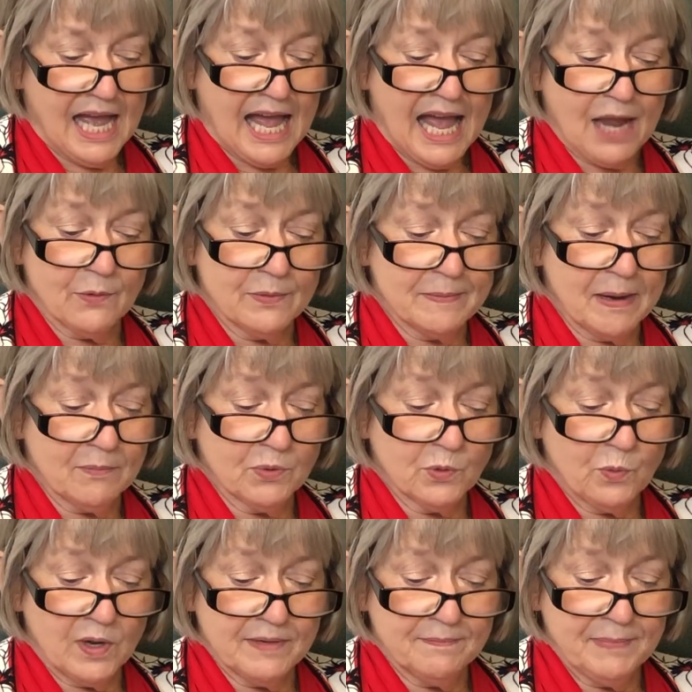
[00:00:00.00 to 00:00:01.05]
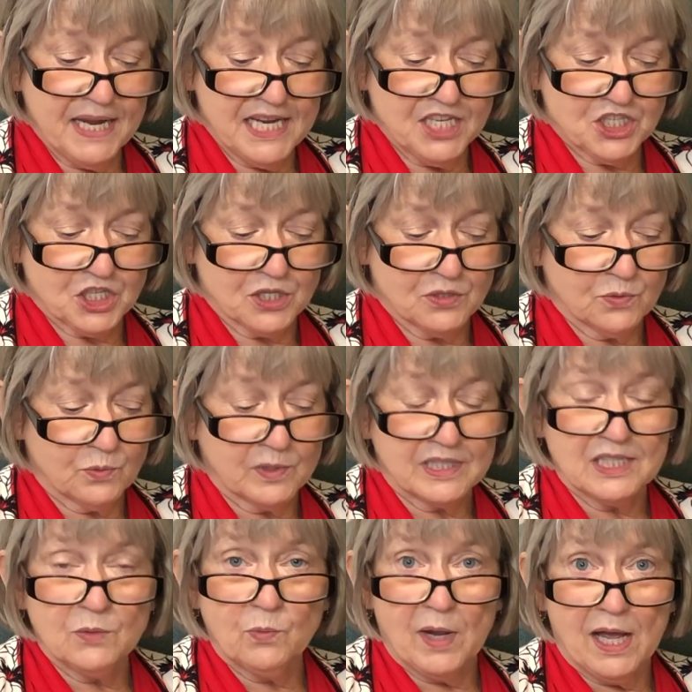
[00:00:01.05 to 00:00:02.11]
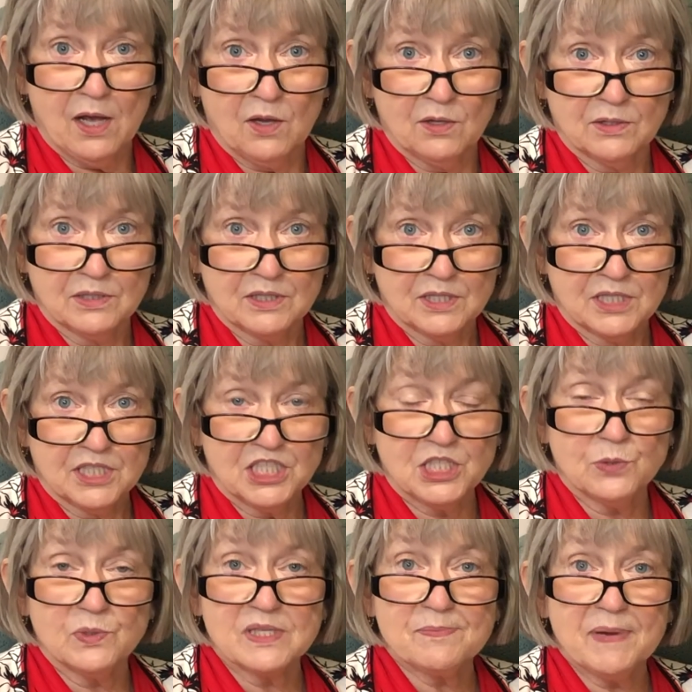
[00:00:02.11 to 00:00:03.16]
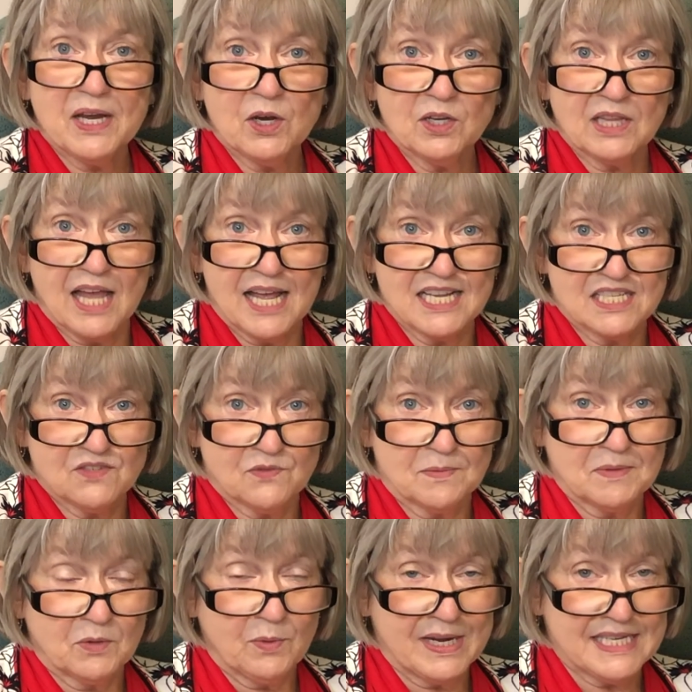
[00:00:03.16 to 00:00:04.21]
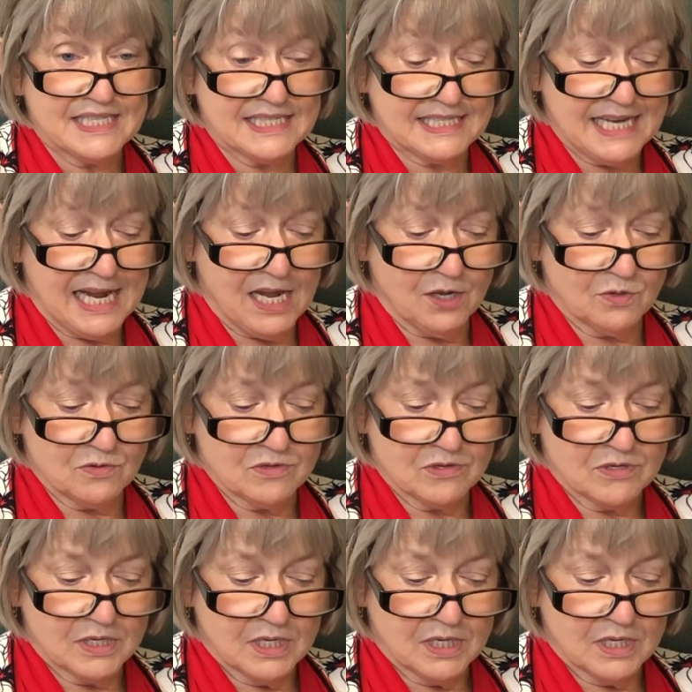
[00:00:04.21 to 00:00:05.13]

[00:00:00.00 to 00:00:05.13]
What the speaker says: I remember one patient really well. She was paralyzed from the waist down.